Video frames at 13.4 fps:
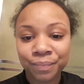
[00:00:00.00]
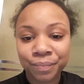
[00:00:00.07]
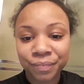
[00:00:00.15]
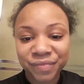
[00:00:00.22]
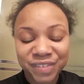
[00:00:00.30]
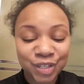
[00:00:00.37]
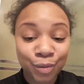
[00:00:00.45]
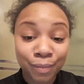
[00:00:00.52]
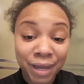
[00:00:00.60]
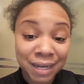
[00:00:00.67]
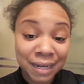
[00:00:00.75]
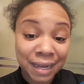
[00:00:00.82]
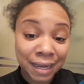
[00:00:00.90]
So my
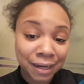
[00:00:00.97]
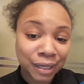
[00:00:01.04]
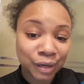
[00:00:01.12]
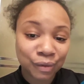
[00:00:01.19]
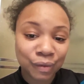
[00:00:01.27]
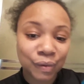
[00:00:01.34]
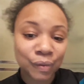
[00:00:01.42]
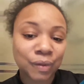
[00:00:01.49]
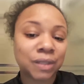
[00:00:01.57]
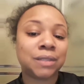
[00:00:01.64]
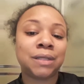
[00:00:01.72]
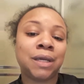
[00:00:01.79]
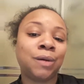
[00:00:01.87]
9-year-old
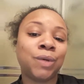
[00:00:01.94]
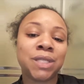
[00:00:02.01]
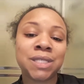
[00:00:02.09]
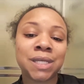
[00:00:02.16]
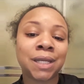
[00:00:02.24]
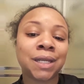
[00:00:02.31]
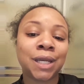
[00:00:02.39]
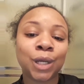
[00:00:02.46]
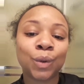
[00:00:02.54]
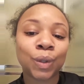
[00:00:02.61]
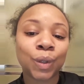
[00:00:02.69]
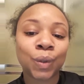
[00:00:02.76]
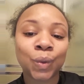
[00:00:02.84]
is now a
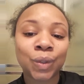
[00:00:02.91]
10-year-old.